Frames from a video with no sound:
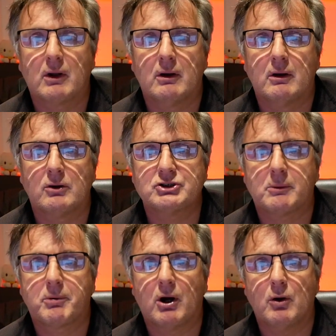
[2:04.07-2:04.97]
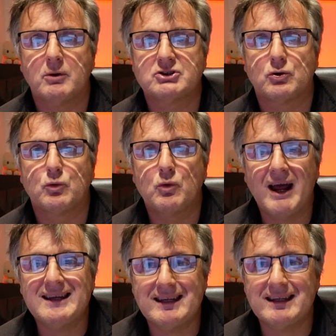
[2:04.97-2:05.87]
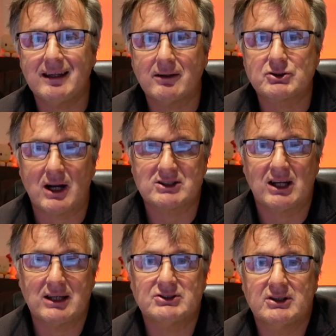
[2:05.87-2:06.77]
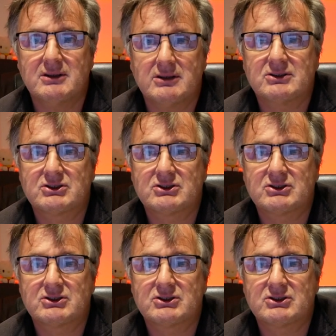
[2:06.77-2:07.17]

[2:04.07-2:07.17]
Logic Pro is already translated.